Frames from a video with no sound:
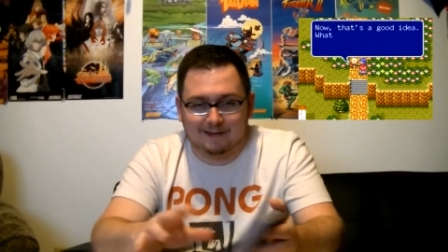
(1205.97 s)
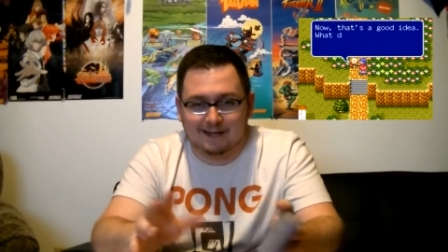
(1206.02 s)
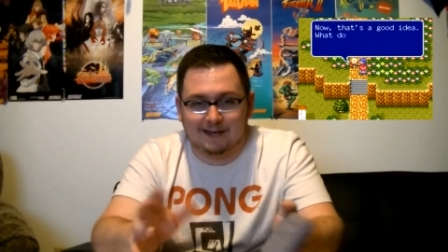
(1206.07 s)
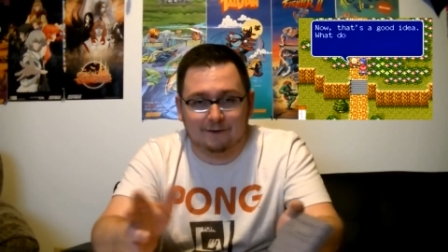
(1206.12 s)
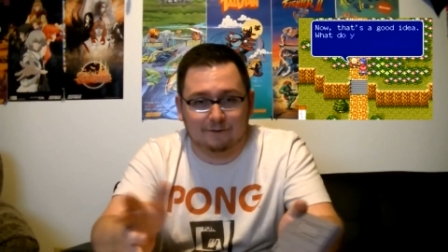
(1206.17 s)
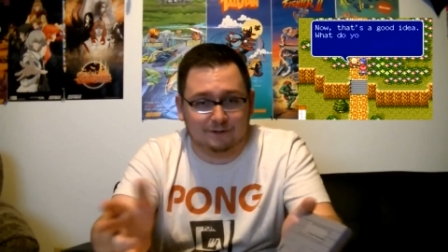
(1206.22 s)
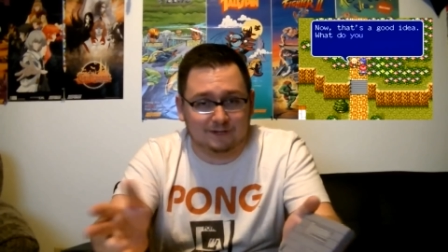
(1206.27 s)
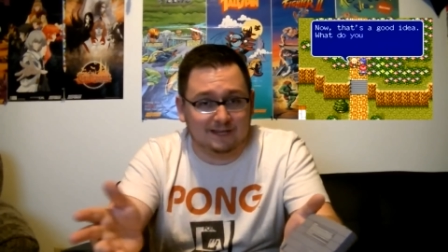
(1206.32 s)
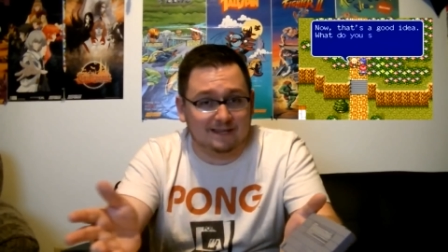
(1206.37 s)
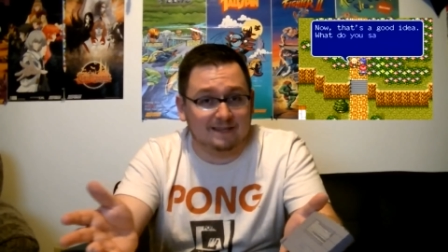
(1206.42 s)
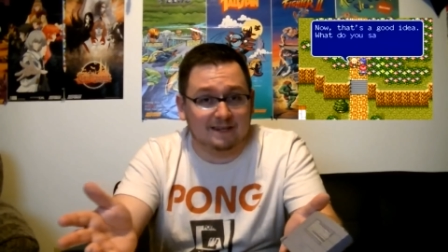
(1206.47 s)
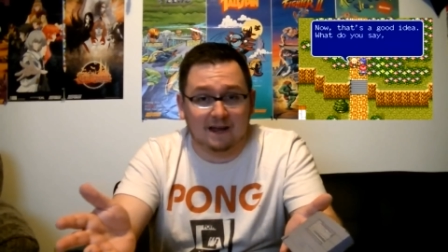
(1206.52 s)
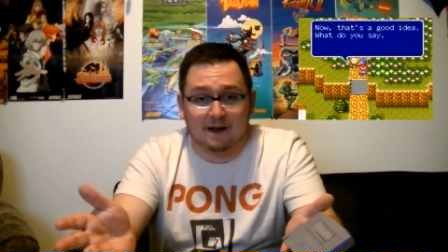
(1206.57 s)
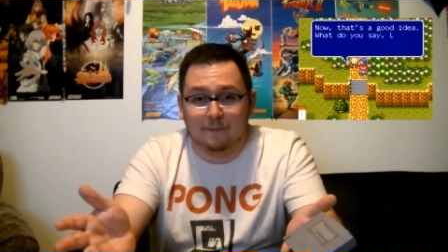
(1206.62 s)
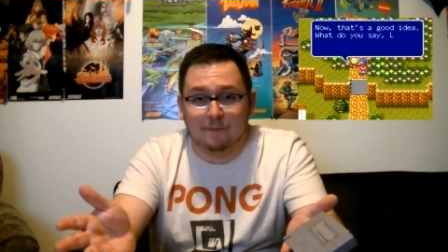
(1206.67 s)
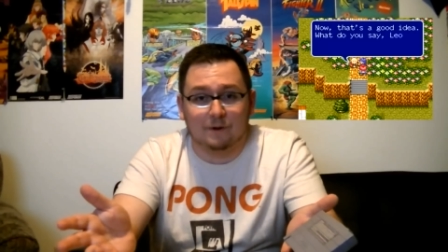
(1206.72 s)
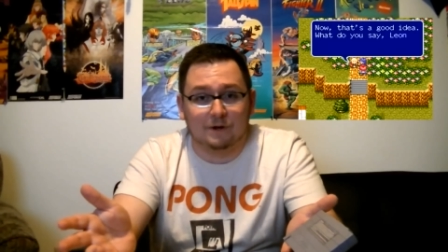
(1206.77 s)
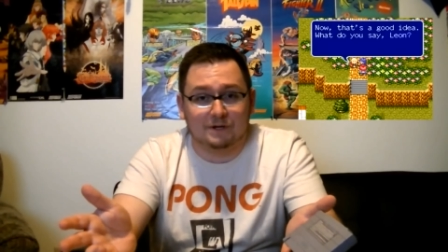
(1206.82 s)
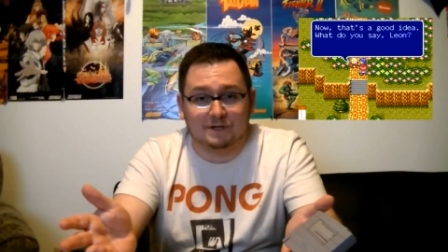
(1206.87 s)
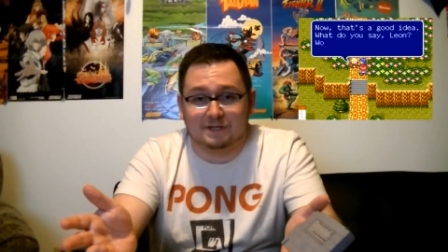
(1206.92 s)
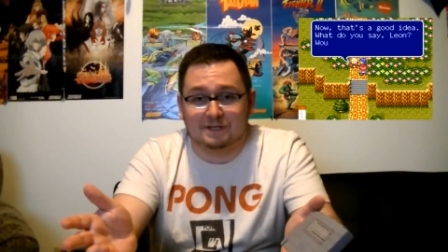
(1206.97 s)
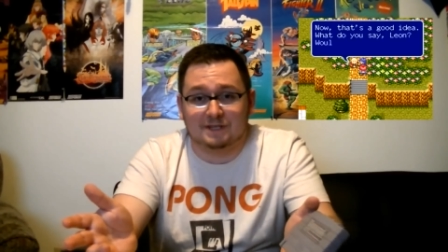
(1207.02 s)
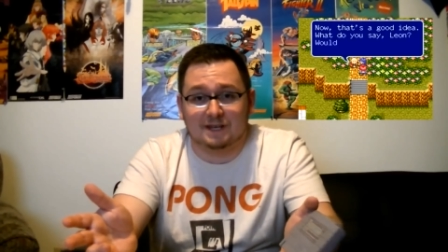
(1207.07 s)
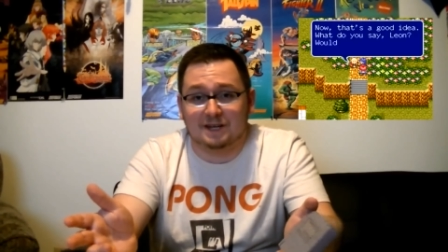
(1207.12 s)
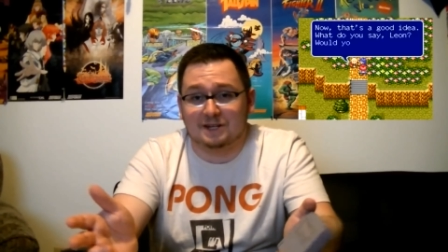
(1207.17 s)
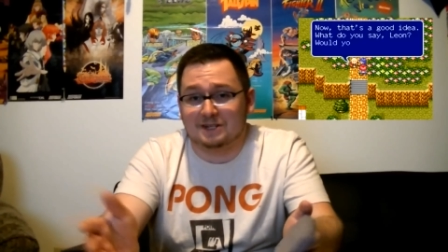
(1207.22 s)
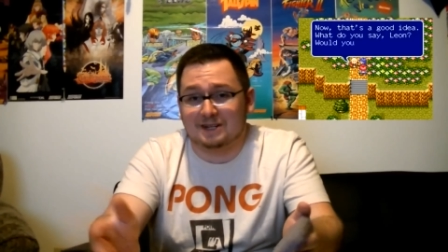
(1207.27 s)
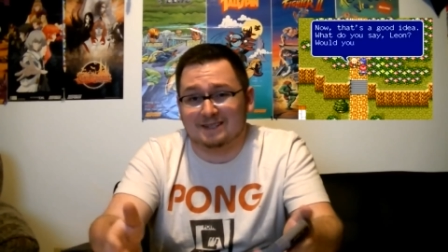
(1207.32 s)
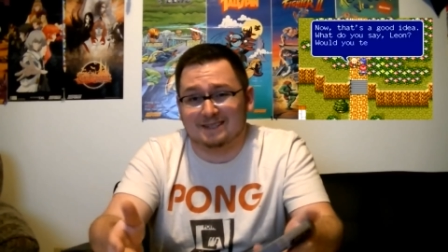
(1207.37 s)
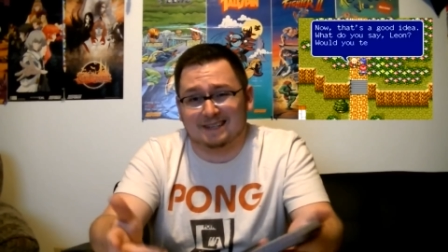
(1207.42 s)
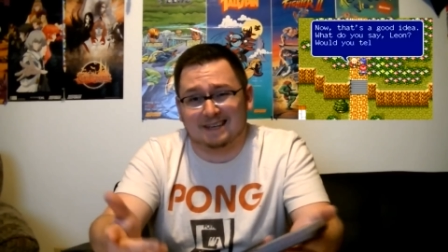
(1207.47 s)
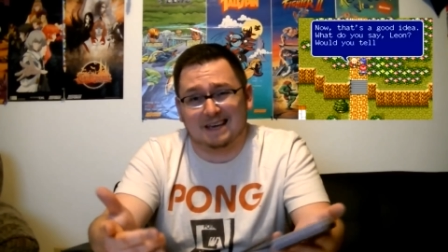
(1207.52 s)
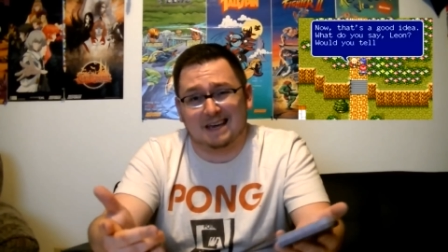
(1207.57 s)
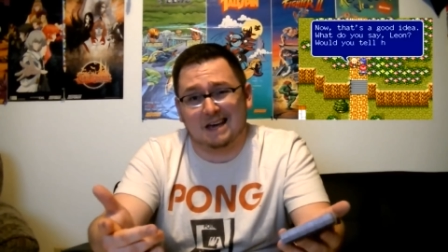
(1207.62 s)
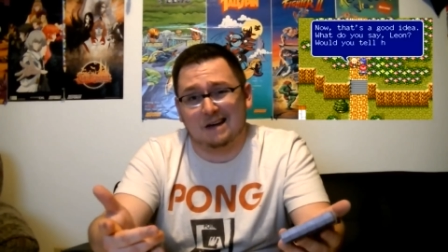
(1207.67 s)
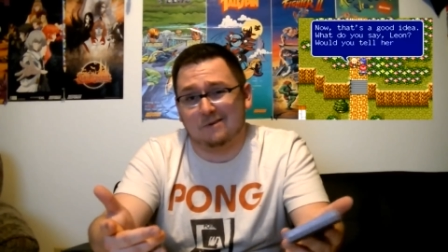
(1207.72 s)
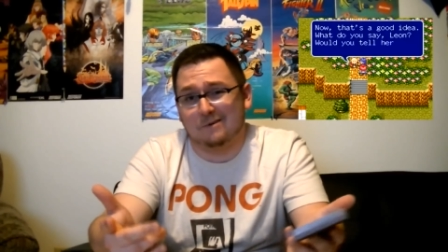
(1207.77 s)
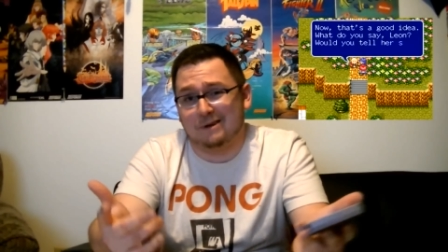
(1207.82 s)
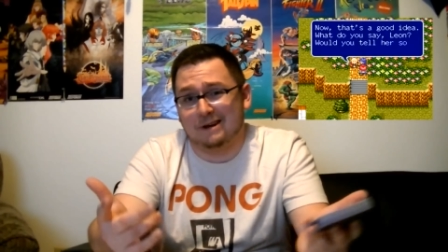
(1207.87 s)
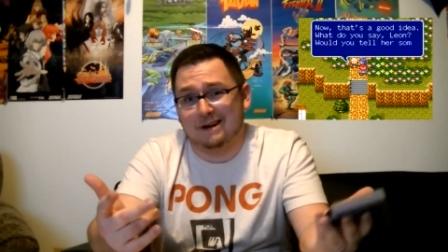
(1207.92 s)
you know see numbers and such, and I was like,
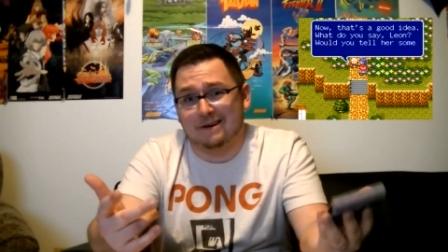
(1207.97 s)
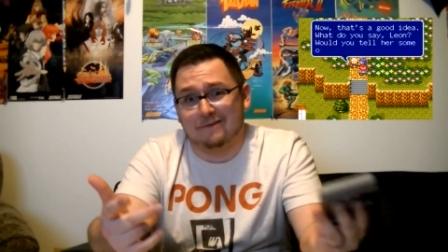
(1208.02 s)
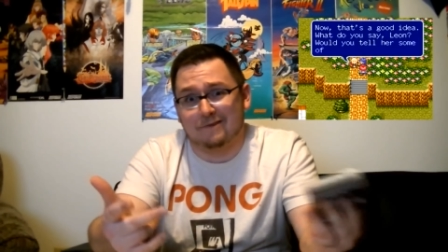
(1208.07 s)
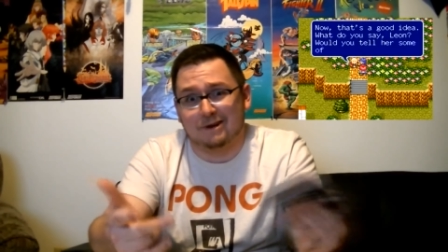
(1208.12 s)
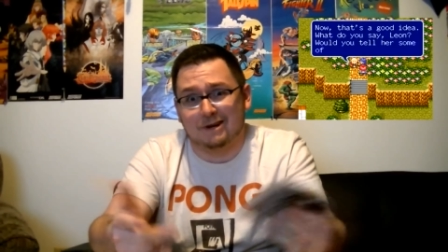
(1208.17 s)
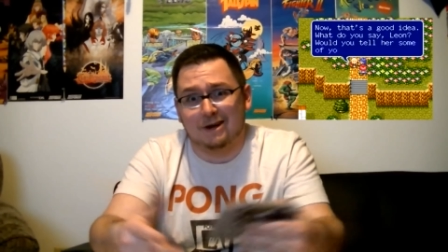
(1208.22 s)
ah, whatever.